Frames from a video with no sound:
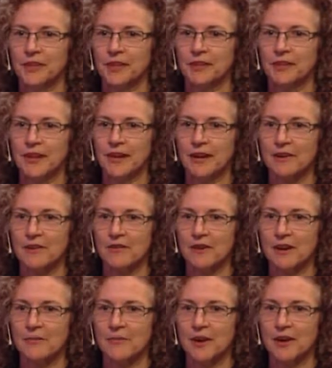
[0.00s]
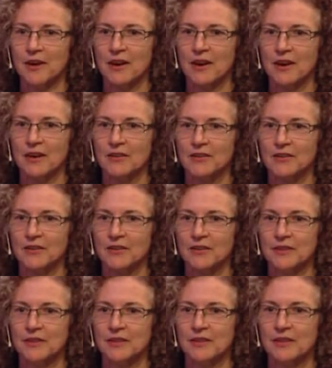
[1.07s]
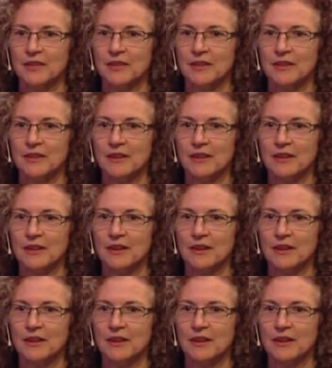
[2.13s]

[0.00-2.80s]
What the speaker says: And now I'm on the